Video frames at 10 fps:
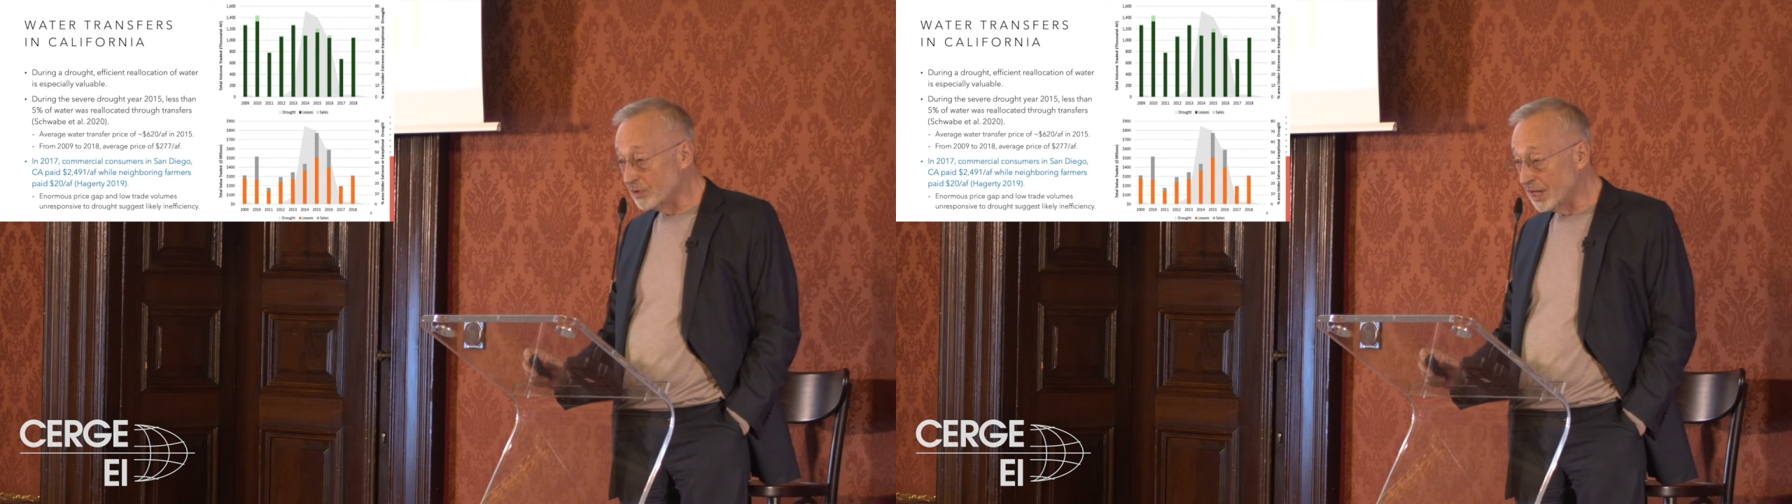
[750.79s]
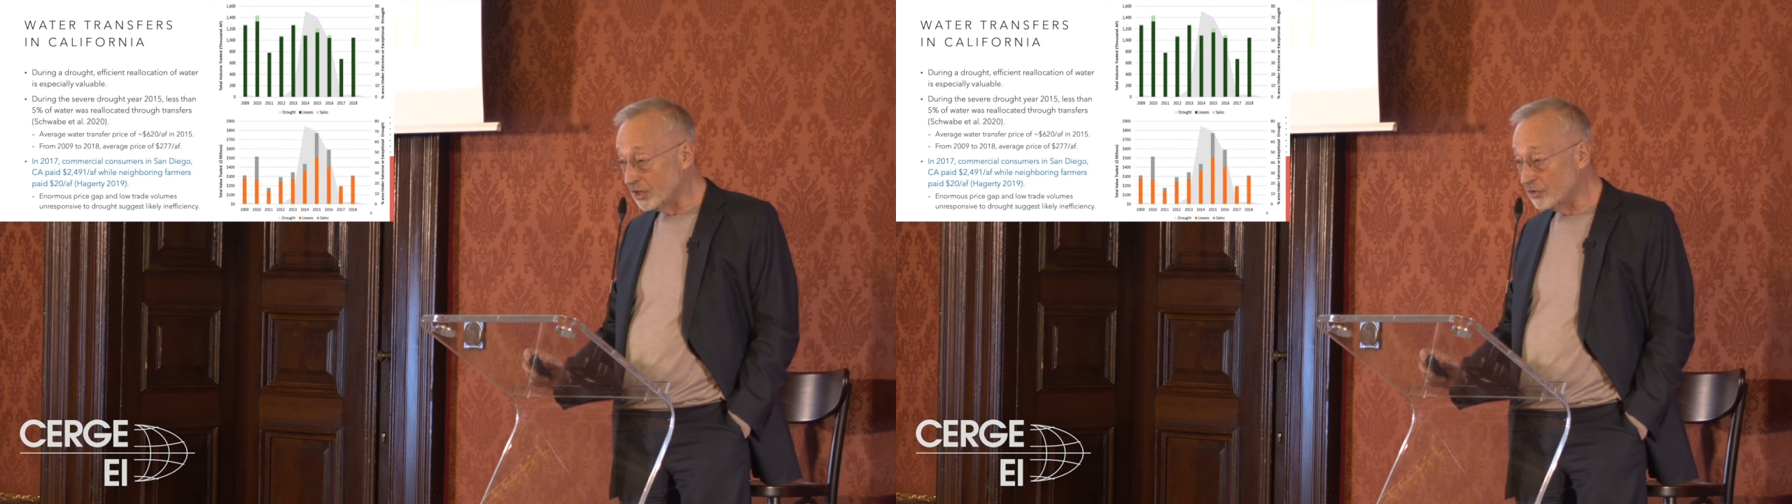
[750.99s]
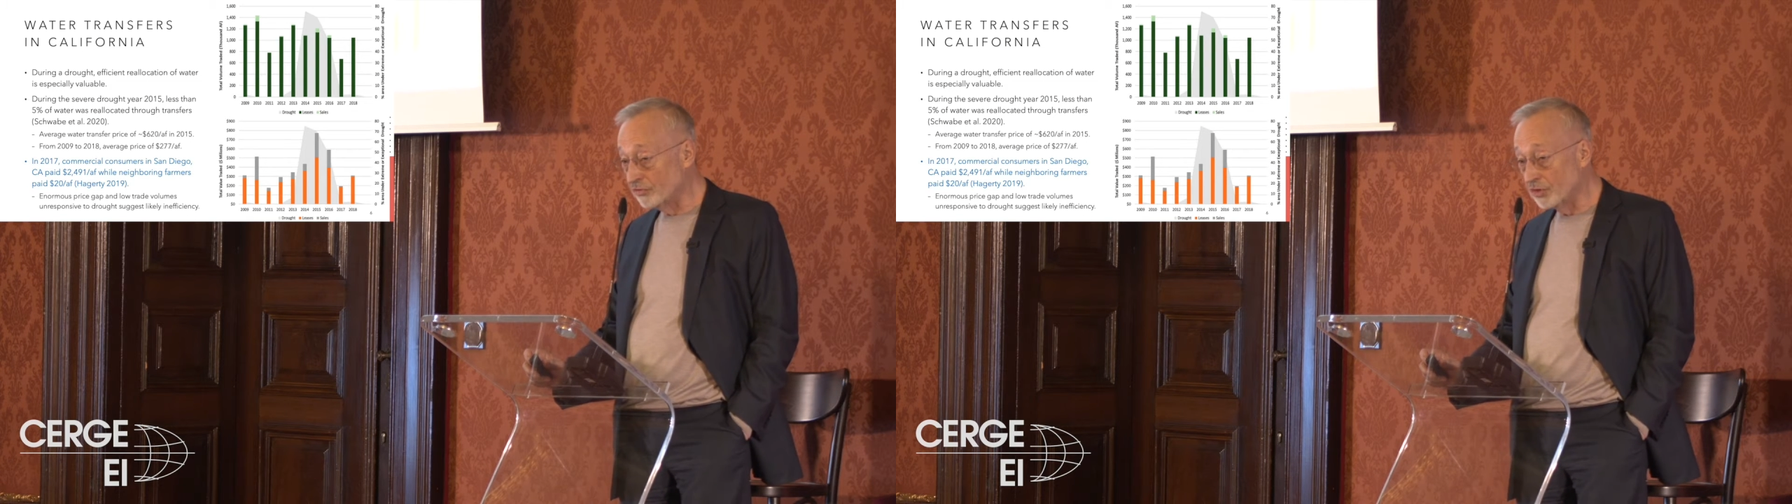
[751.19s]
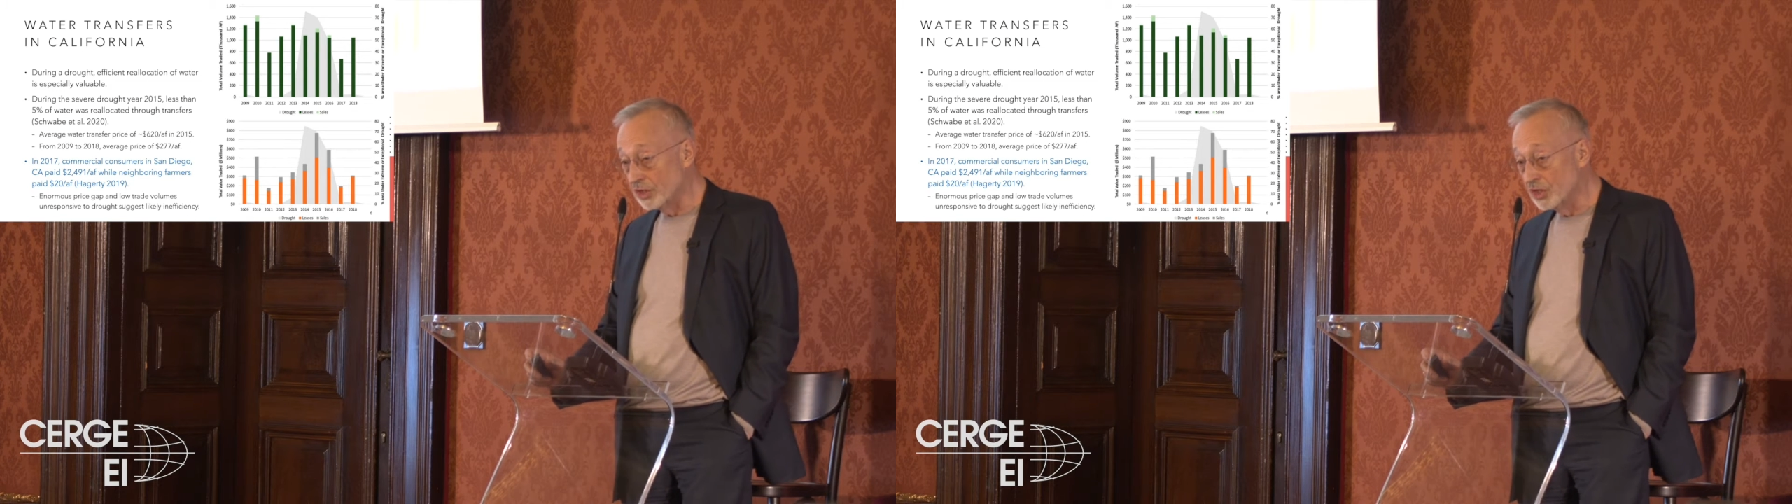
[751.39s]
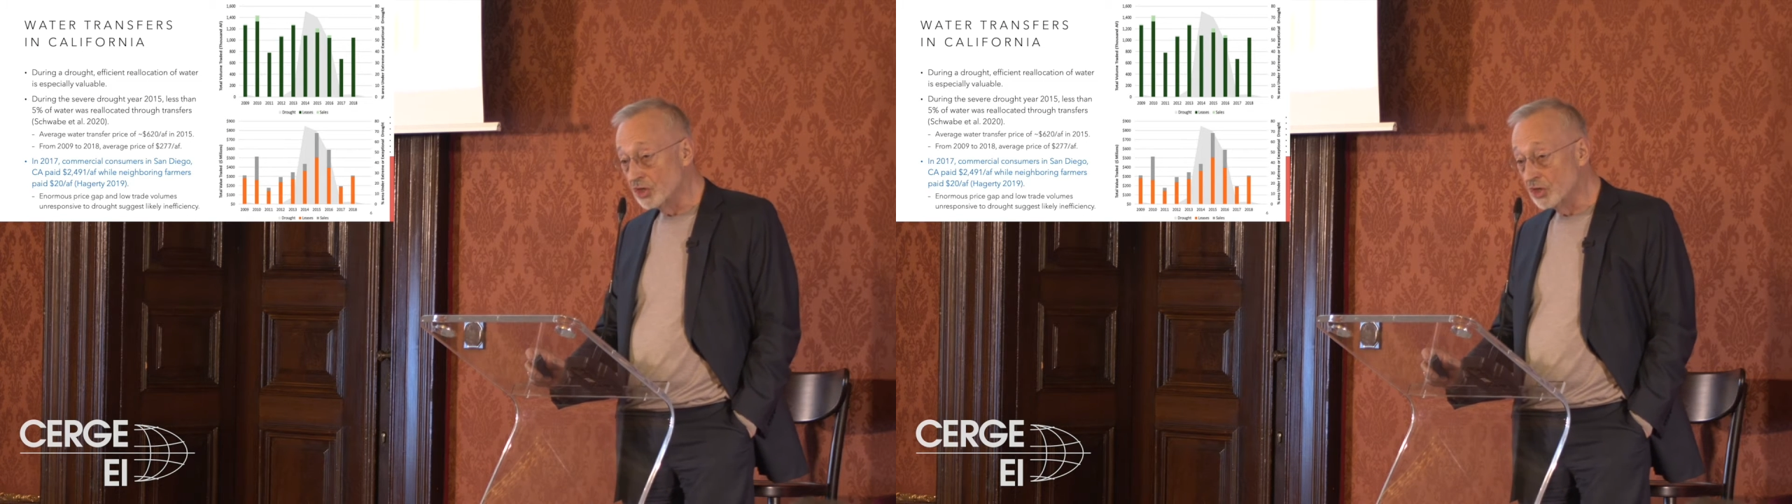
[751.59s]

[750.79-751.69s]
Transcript: per acre foot,